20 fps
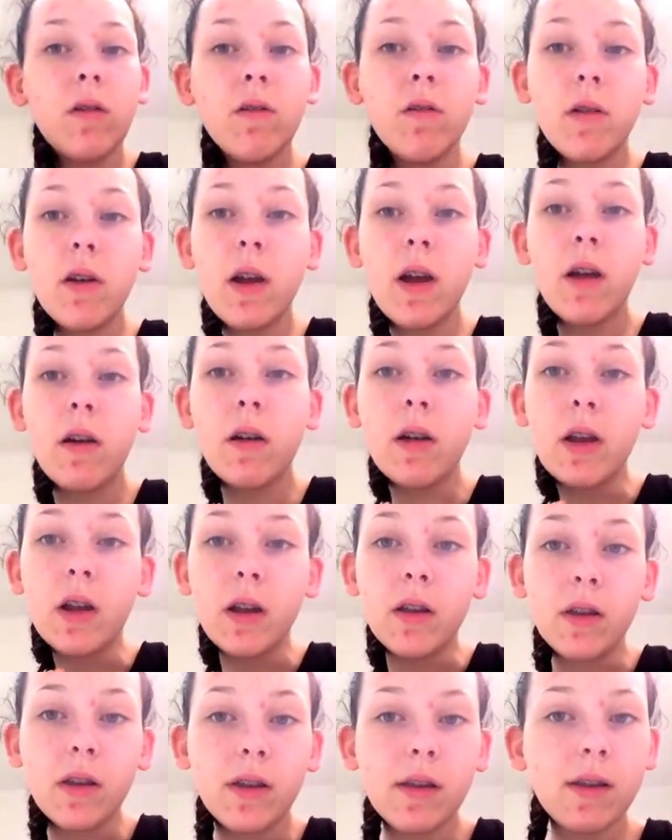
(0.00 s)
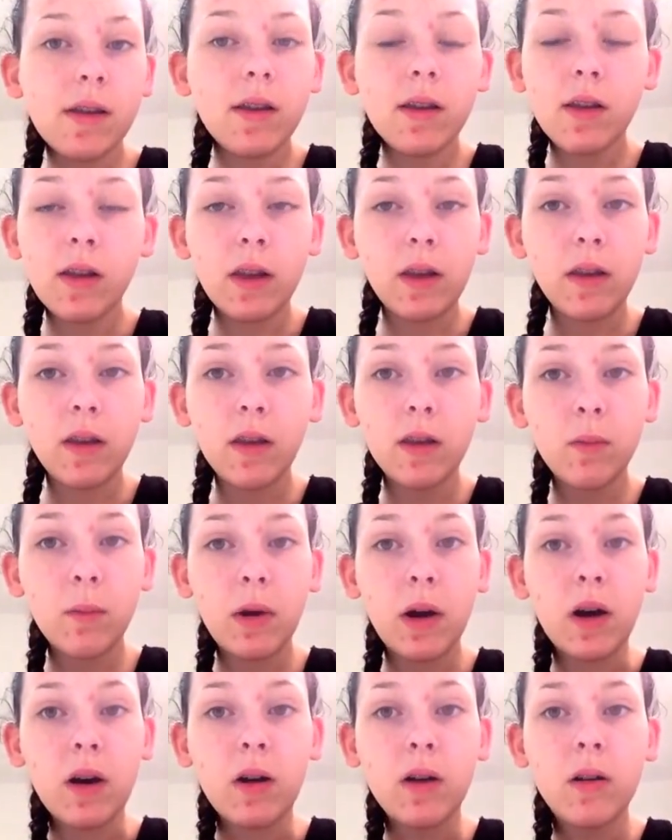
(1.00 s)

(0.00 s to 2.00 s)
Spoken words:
Very easy, this is the easiest part.